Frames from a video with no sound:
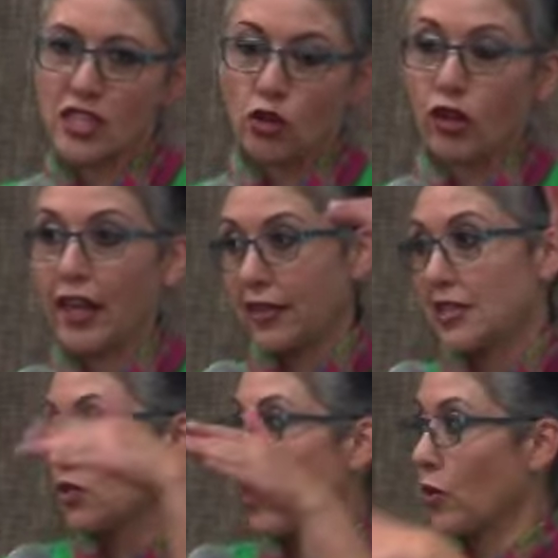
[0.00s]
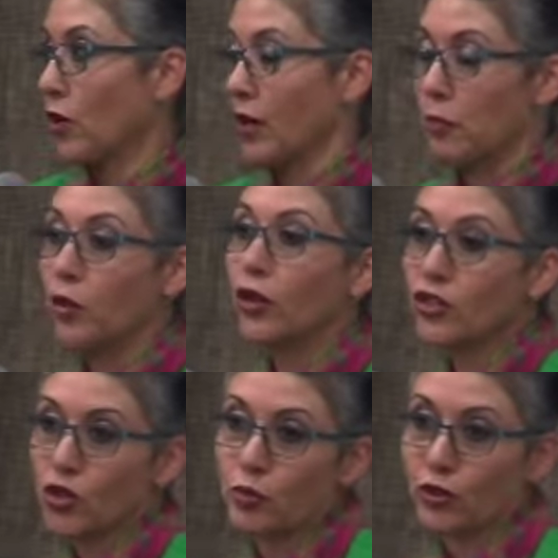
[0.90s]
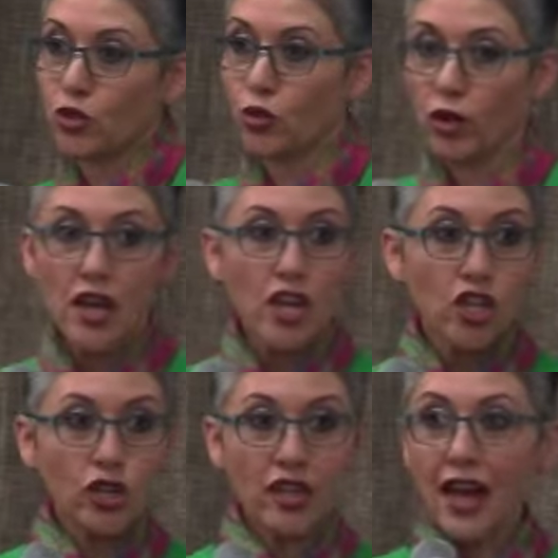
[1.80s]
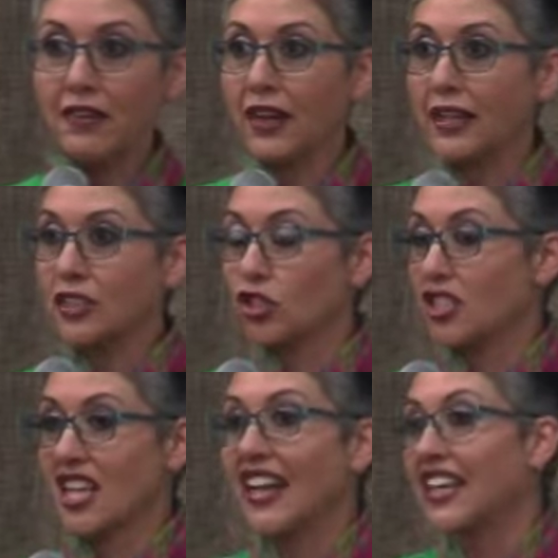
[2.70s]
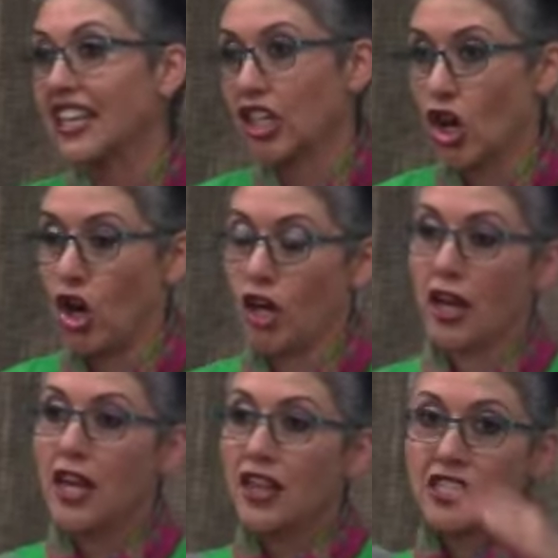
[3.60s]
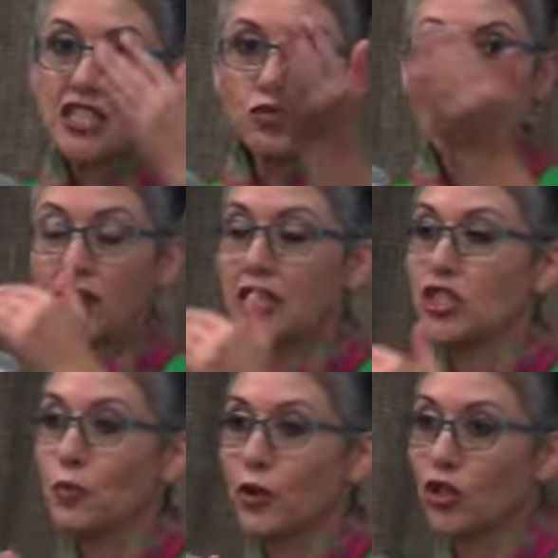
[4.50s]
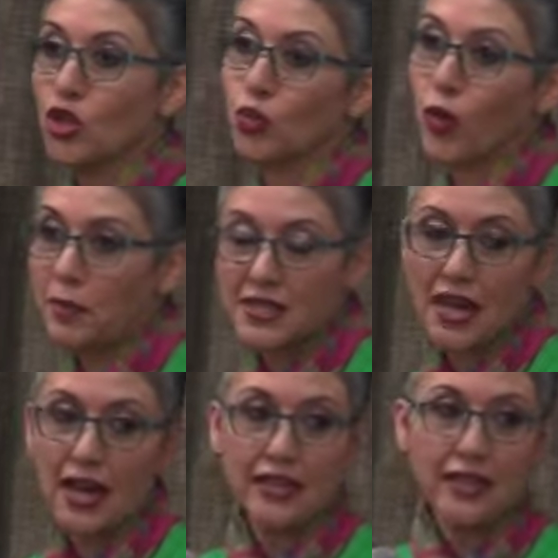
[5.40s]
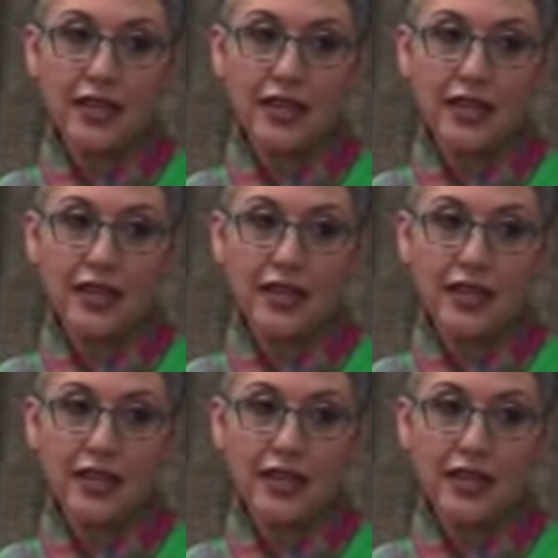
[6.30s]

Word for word: I said, okay, this is what we're going to put on your brochure. You can have a signing card. This is what we need to put on your website.